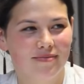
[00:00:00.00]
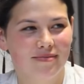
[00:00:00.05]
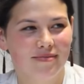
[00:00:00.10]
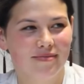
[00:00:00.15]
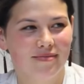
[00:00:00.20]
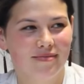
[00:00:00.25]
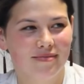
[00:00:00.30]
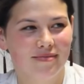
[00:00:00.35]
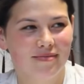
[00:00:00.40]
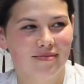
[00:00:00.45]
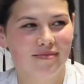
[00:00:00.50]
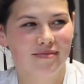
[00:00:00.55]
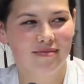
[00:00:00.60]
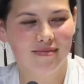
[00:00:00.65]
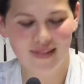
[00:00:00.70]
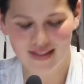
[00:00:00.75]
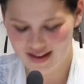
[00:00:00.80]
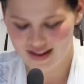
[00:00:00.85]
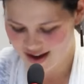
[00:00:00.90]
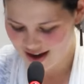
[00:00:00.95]

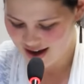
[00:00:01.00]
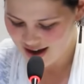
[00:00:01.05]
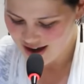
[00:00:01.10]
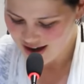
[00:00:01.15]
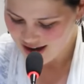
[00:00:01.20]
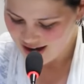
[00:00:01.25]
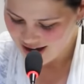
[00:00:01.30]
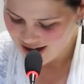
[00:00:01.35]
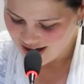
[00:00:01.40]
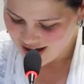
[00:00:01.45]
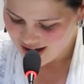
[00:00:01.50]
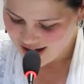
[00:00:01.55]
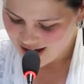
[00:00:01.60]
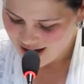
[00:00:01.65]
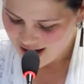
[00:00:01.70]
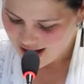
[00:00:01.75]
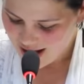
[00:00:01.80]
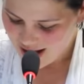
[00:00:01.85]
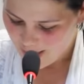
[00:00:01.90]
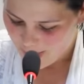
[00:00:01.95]

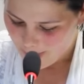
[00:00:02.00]
(no one is talking)